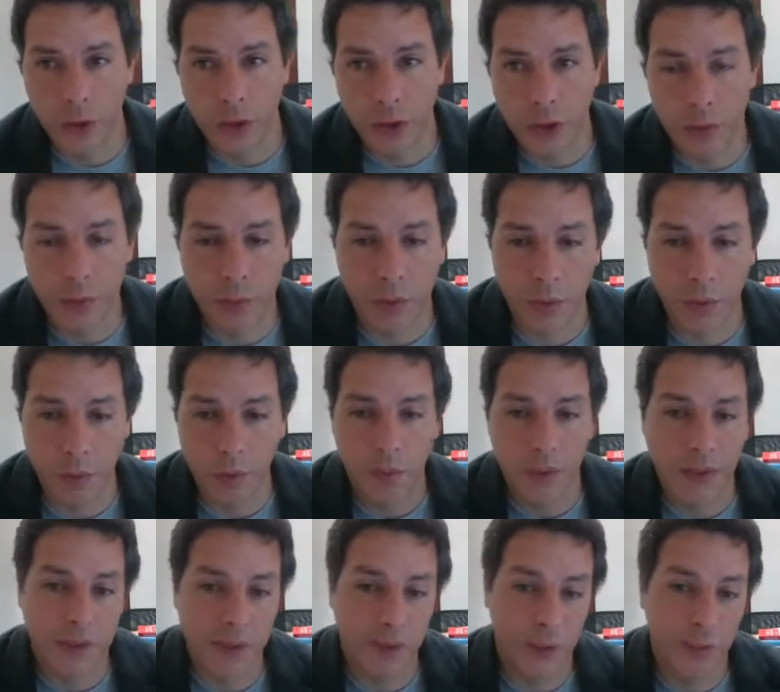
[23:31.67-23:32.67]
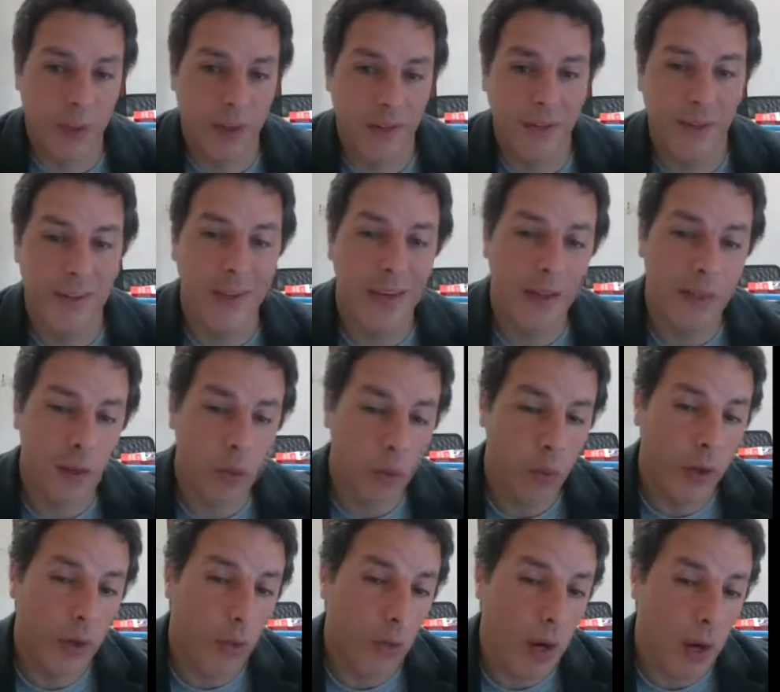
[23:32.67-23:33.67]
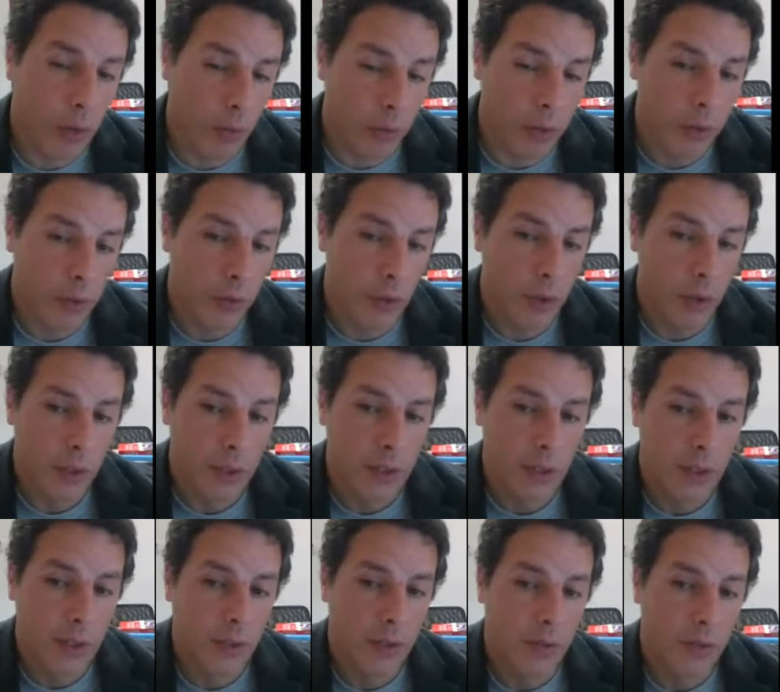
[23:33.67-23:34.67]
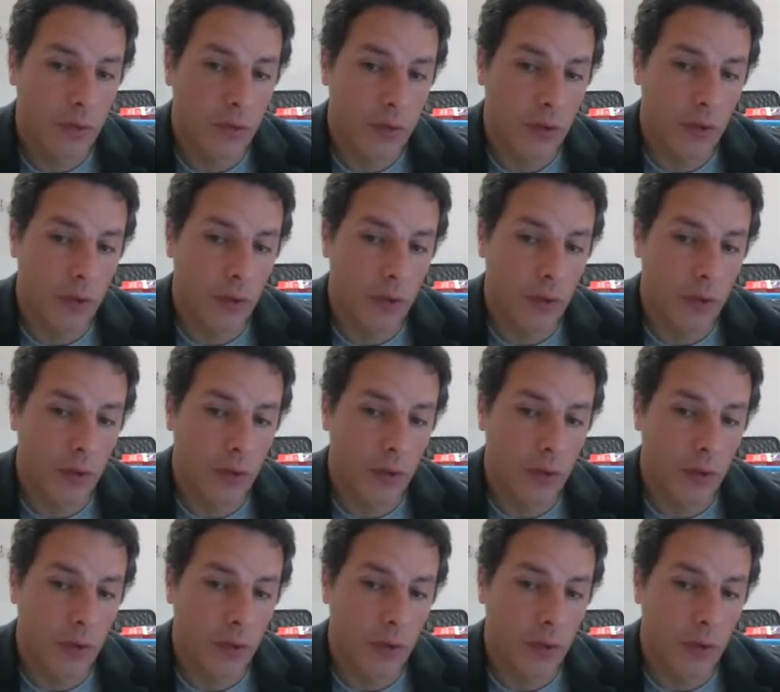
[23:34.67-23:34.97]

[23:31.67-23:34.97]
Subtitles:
also conditional probabilities, but the other way around.